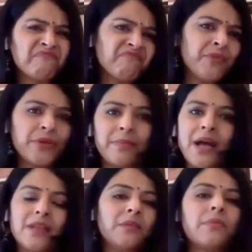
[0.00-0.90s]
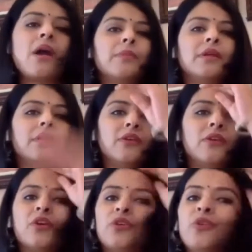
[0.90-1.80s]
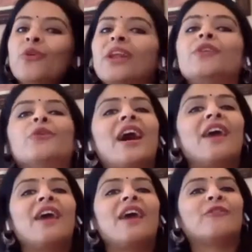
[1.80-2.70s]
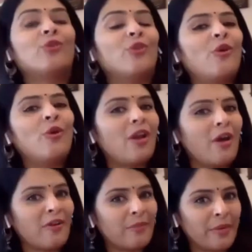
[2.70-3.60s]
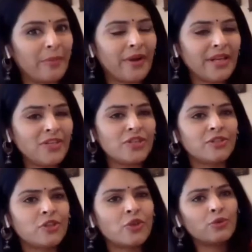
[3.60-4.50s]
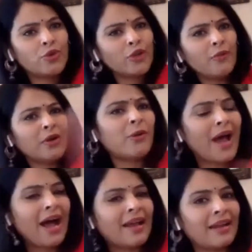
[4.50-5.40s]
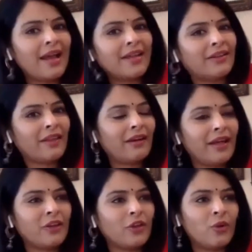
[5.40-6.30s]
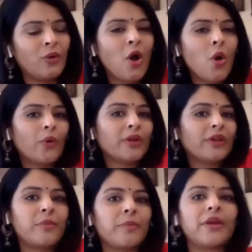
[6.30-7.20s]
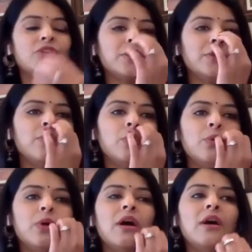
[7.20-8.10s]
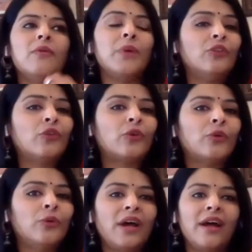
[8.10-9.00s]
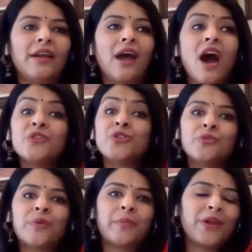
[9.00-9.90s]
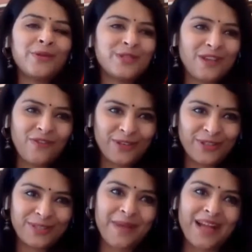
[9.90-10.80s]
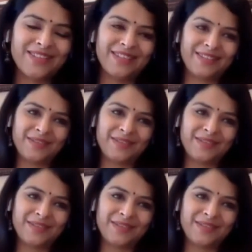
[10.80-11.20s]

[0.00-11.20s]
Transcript: beauty pageant probably you know you really don't have to do a whole lot of preparation right. so do you want to add light there like you know what kind of preparation you uh, went through and how did you prepare yourself for this pageant